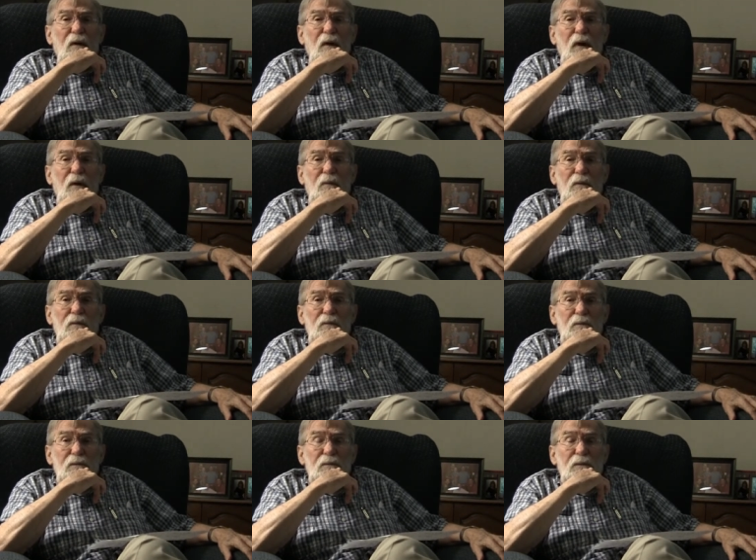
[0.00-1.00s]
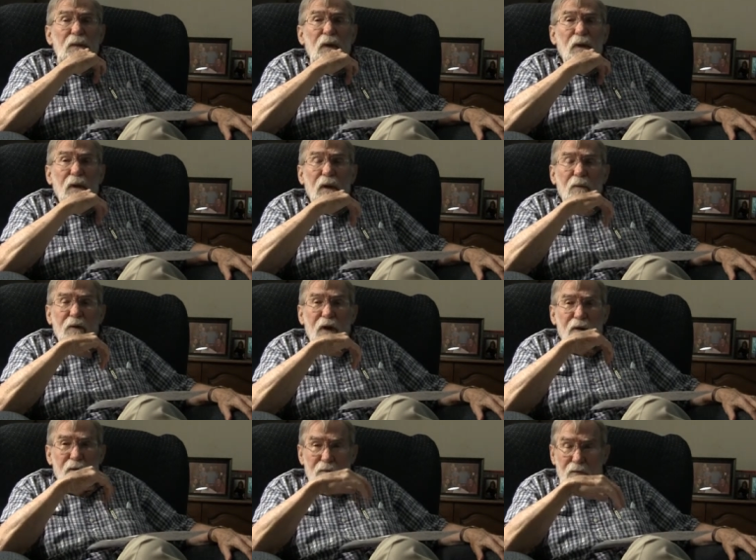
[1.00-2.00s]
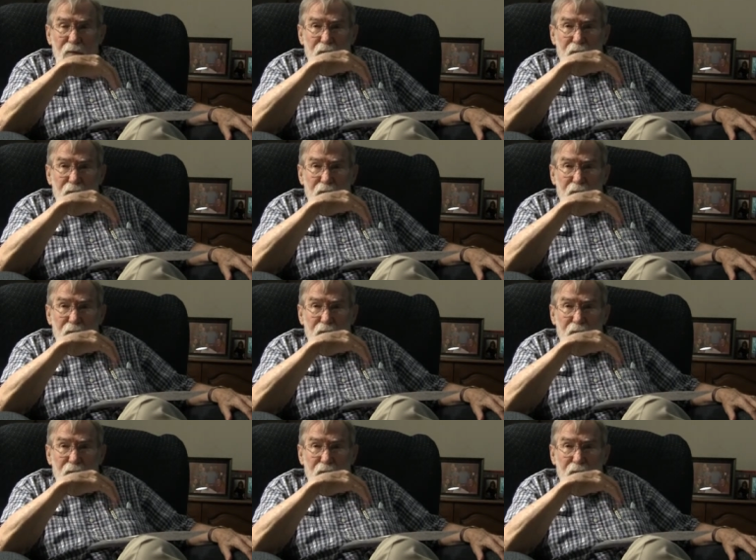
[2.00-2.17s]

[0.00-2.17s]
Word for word: uh, I'm kind of